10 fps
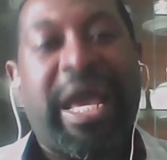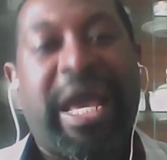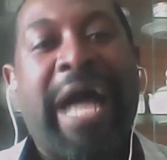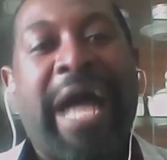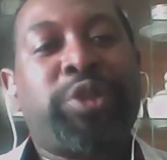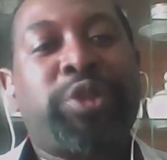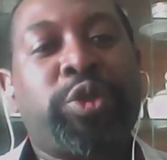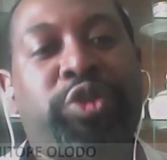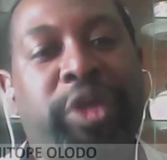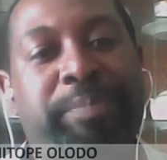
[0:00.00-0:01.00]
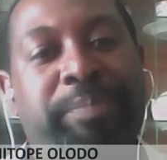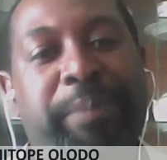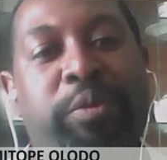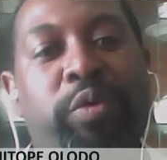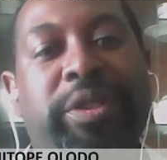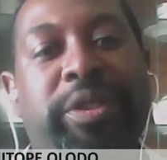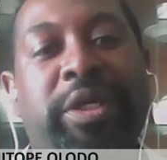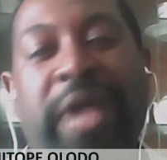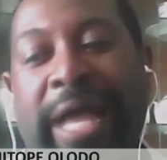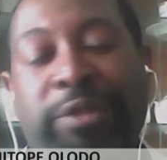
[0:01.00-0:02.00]
How do you train people
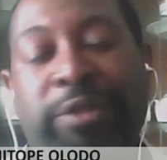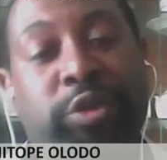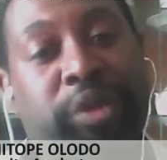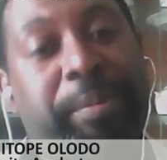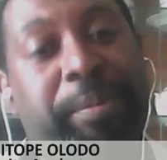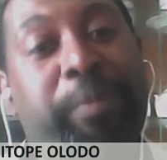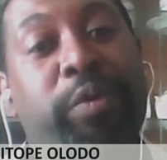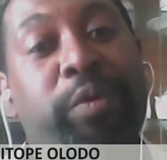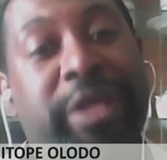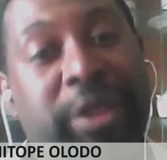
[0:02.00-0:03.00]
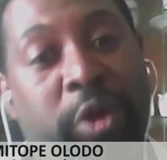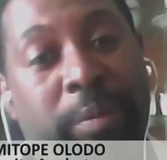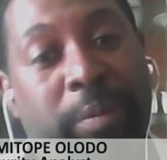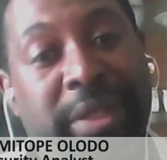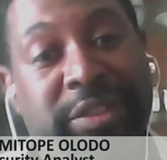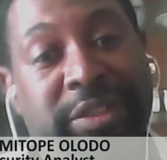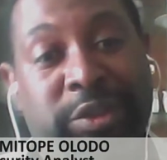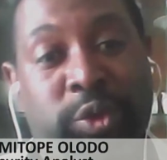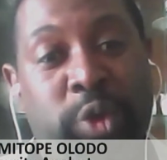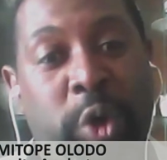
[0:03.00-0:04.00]
within? How do you train people within the community
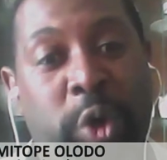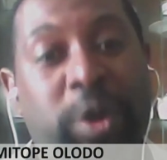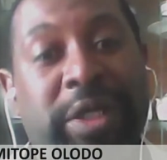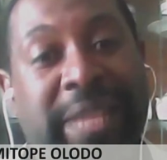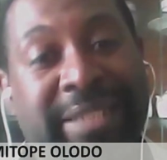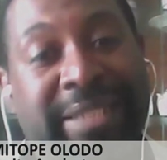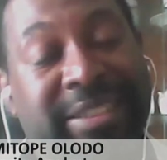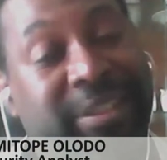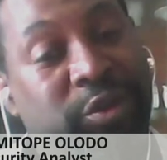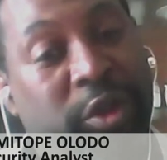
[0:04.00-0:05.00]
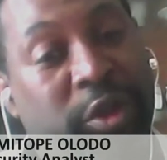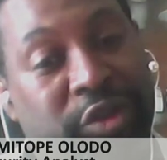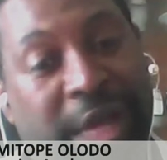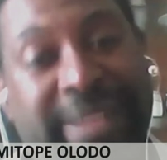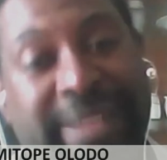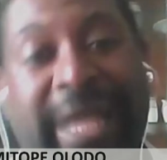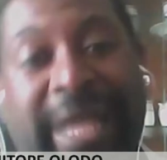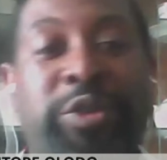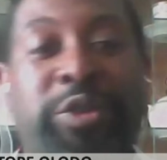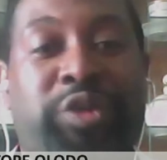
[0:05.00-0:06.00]
to know that this is not right? How
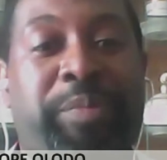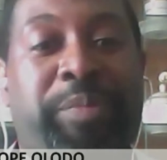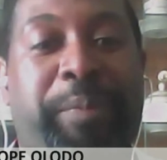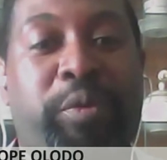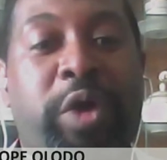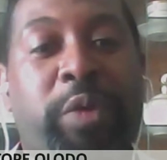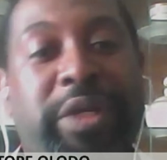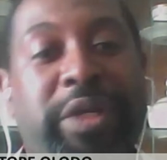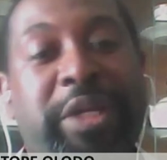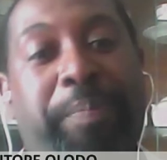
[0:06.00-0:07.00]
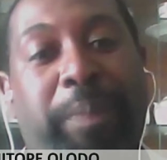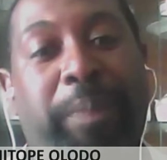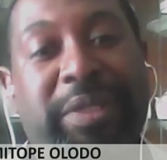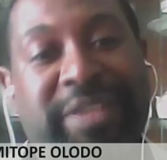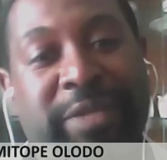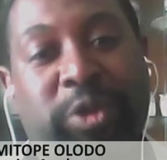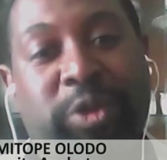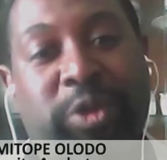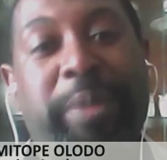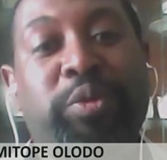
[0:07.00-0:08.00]
do you train people within the public sector
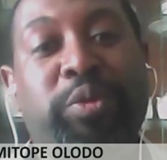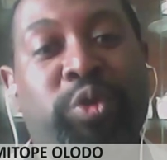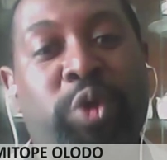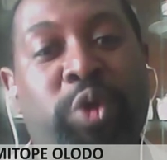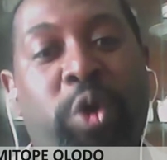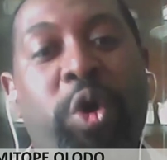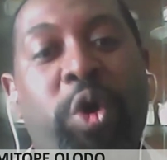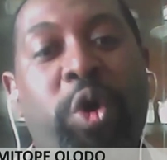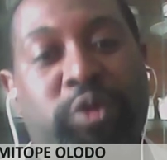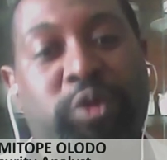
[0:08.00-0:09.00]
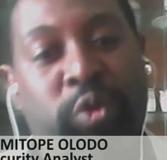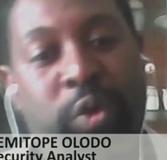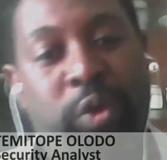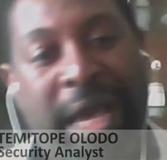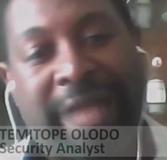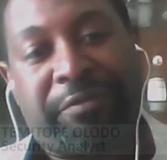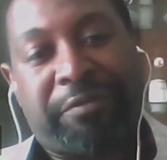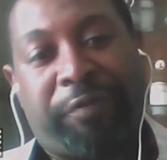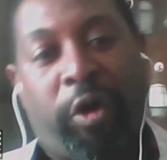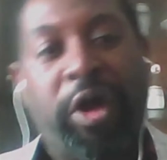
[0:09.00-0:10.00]
to be able to know what to look out
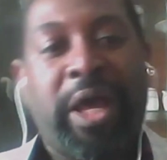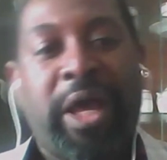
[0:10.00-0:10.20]
for?